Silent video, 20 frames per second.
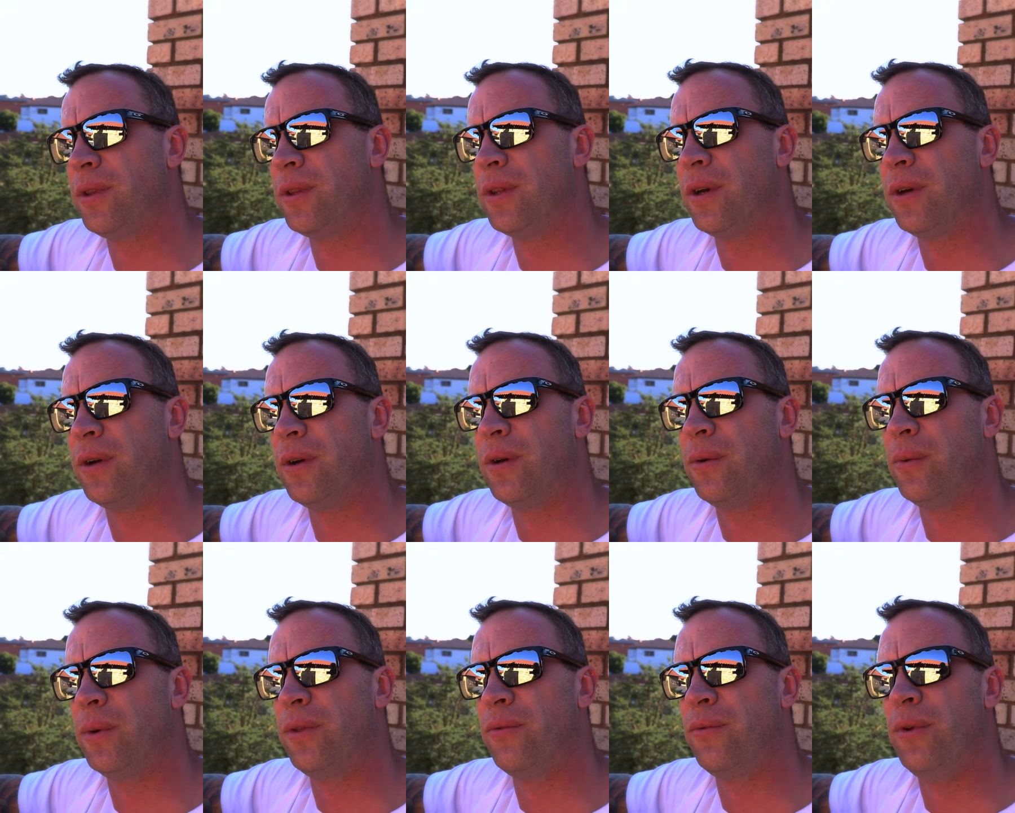
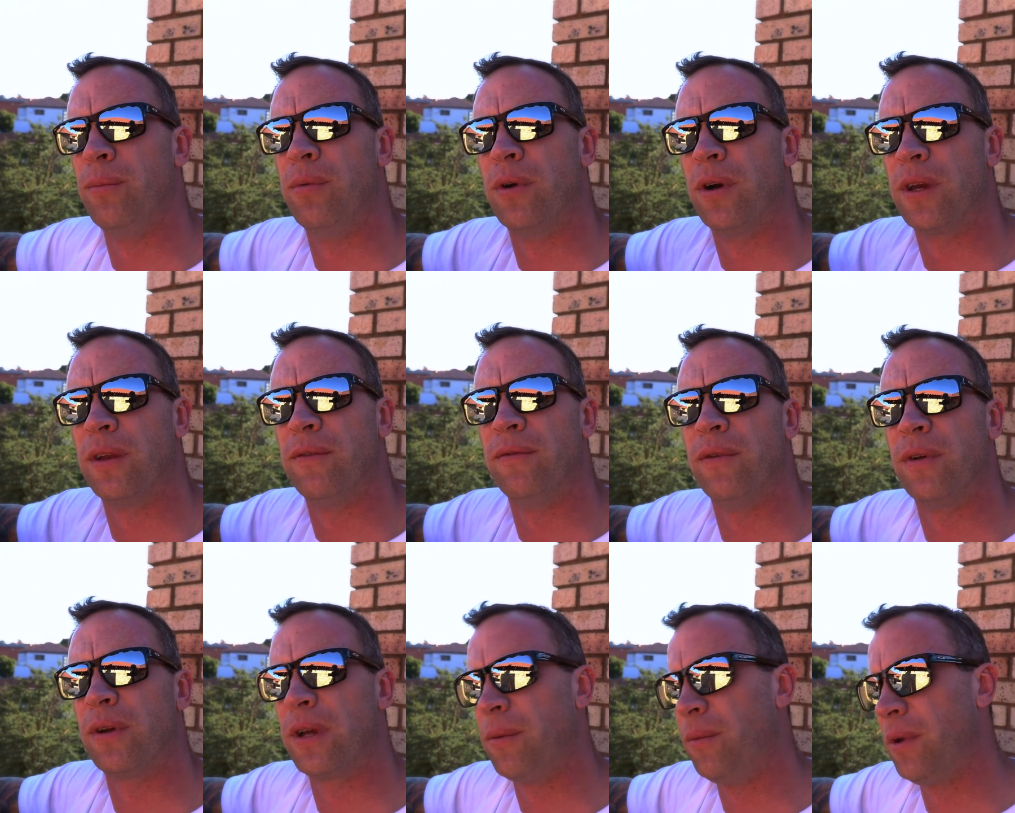Reebok
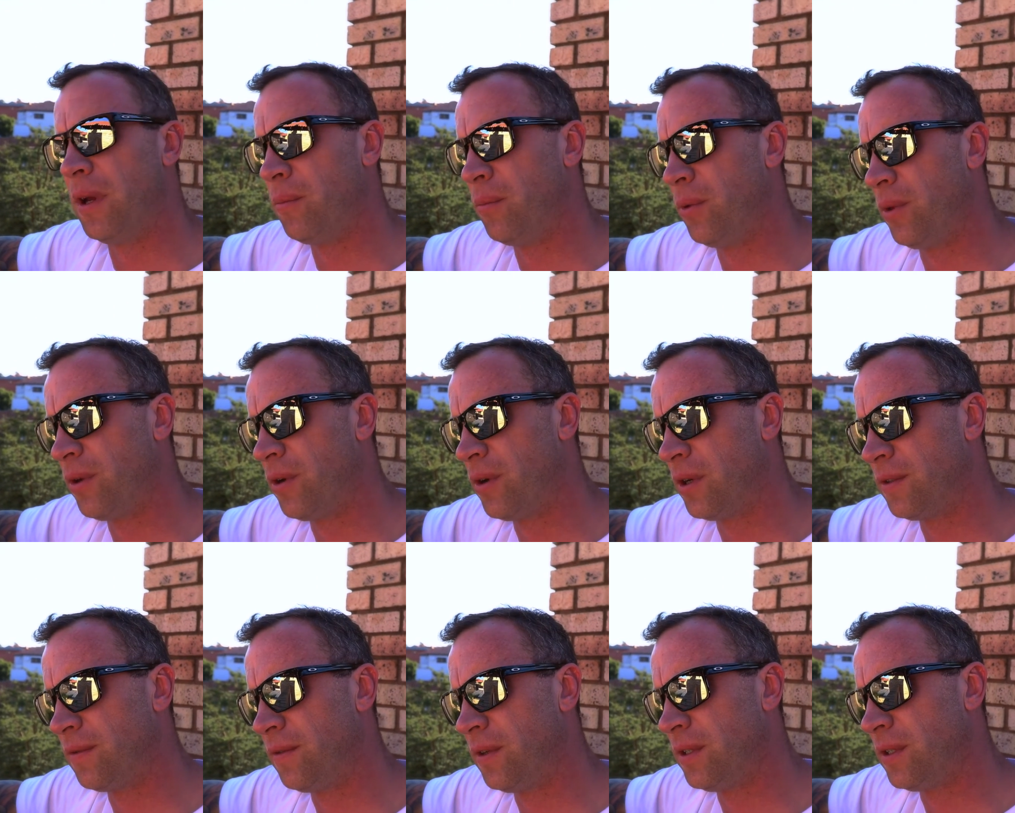and coming up with
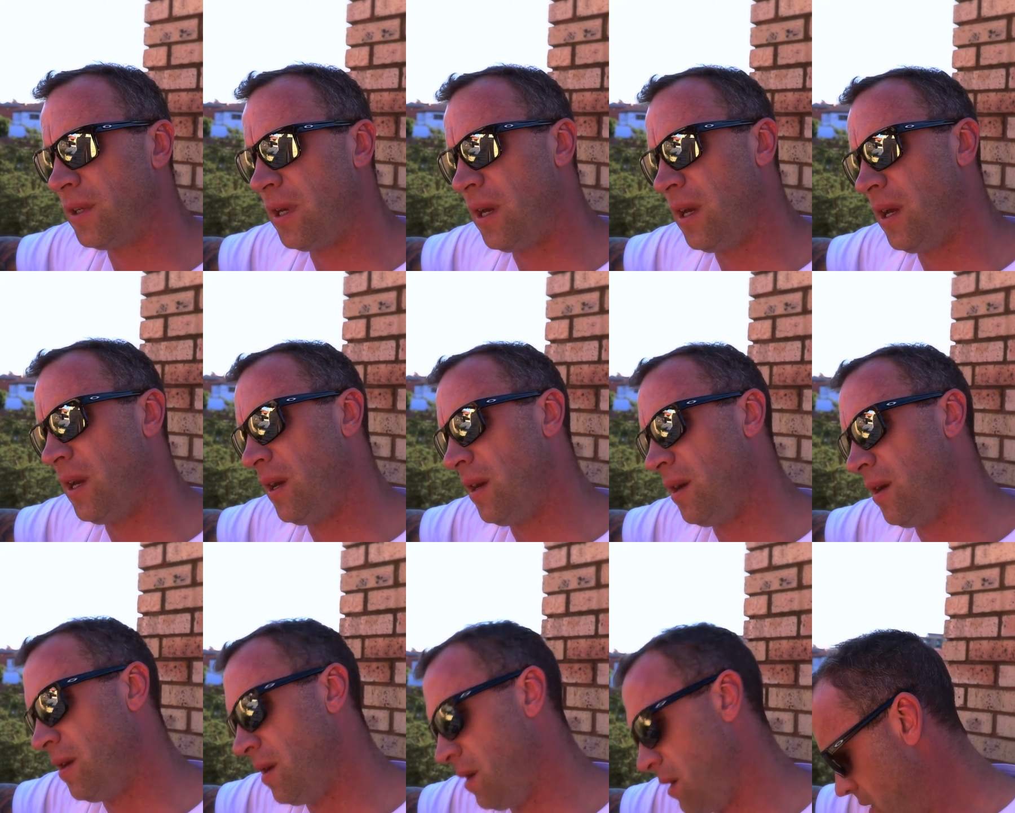CrossFit, and